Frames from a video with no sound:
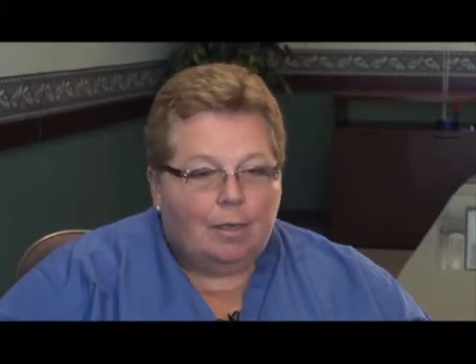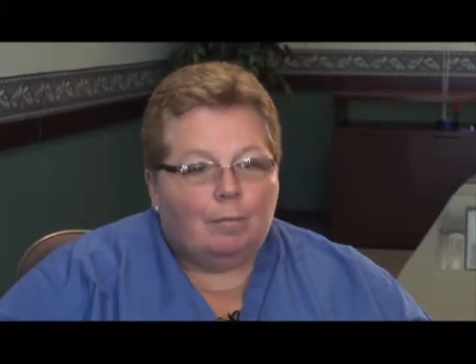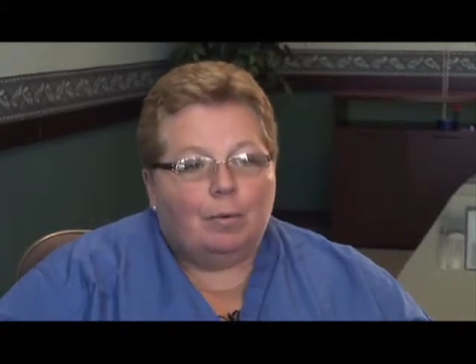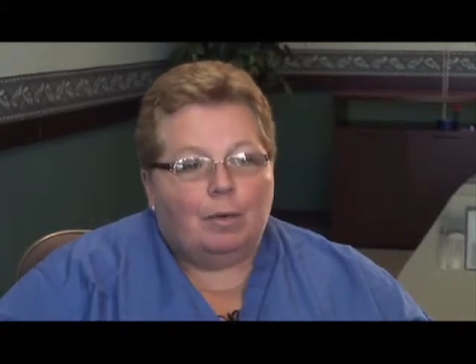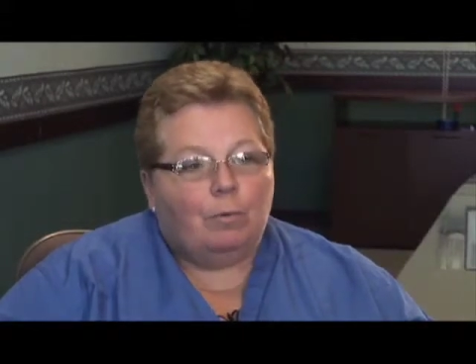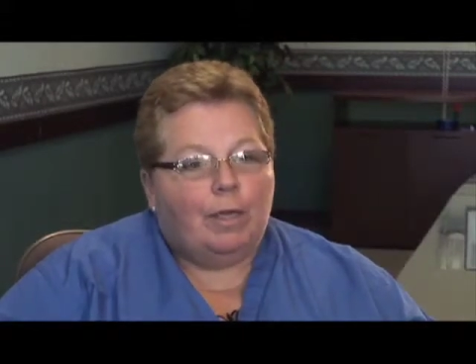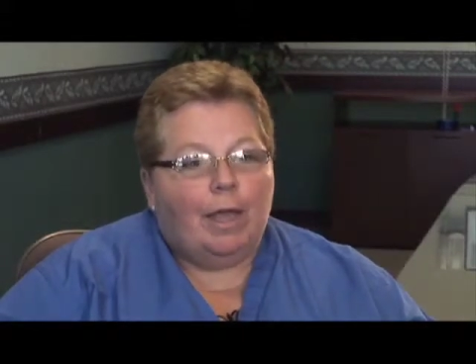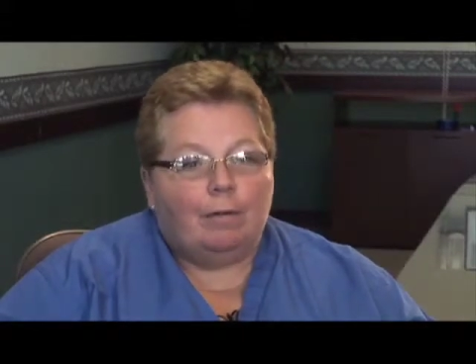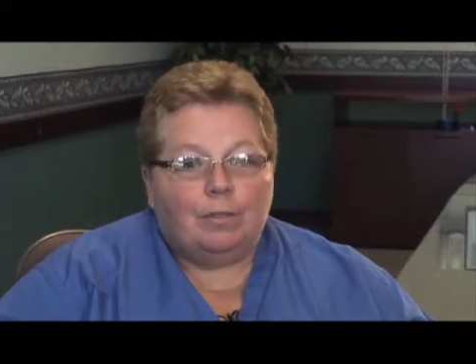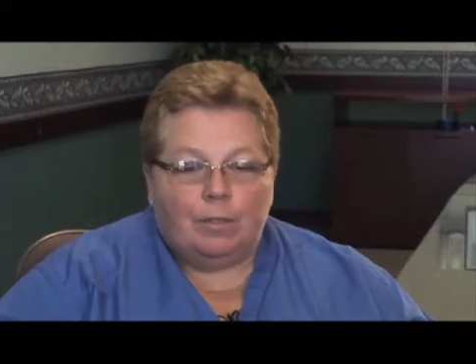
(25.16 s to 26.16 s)
but we
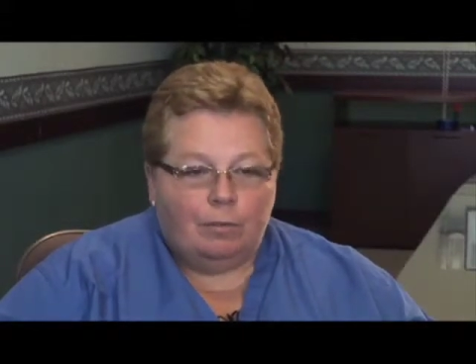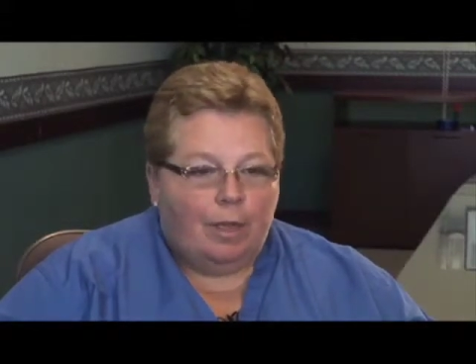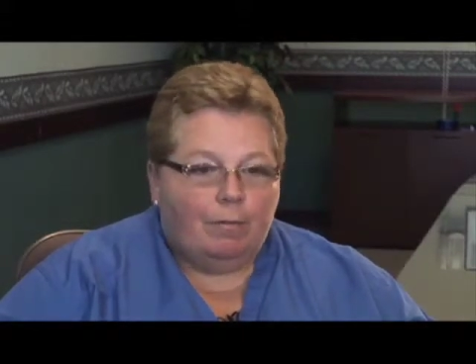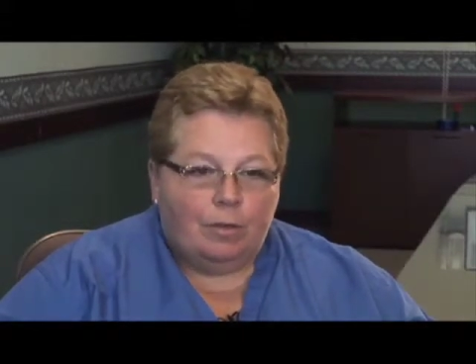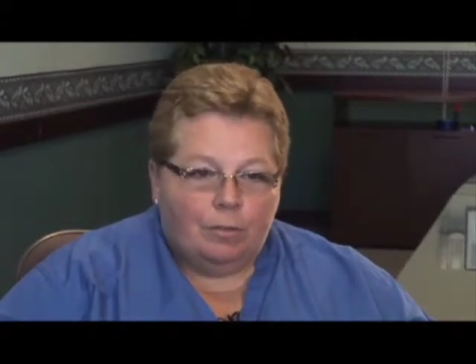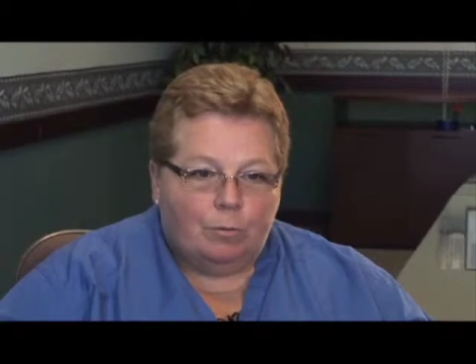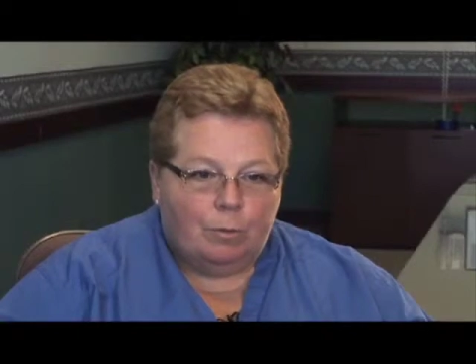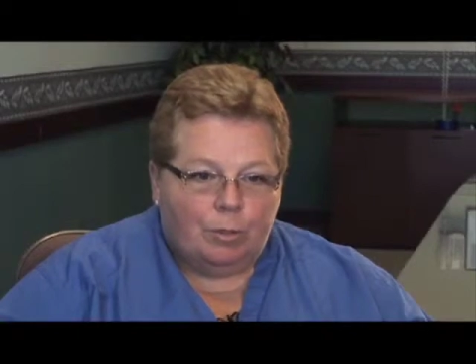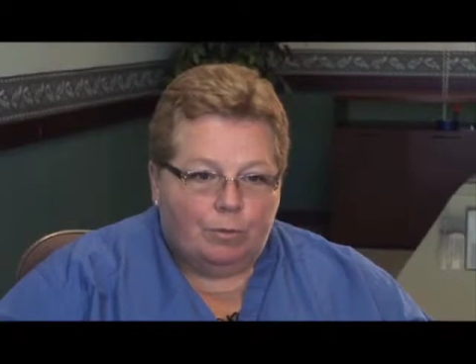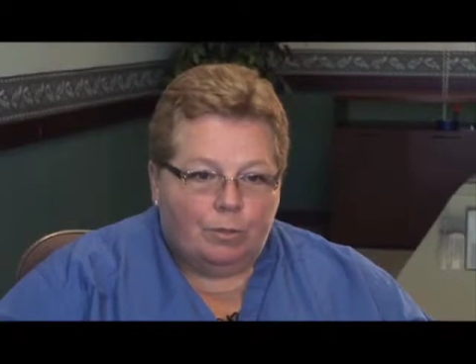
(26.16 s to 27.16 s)
still have our
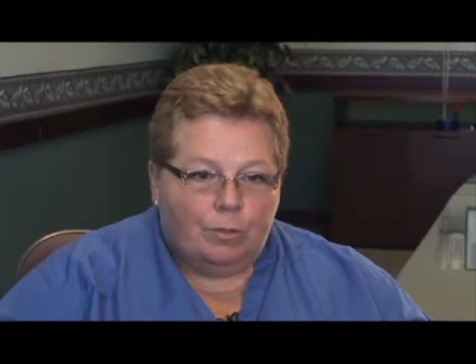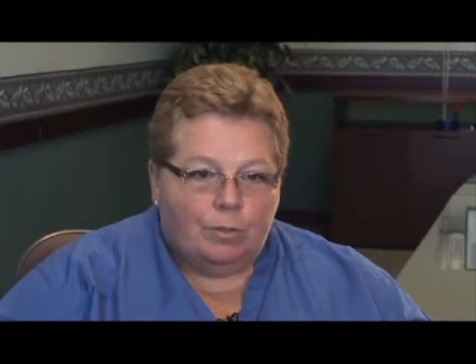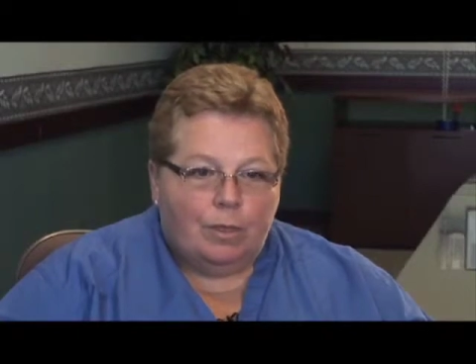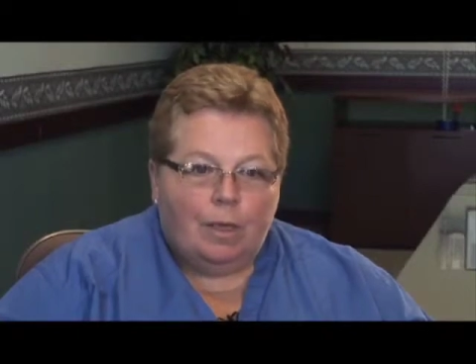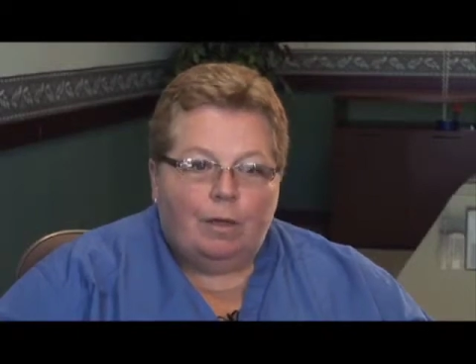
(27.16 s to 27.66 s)
super users.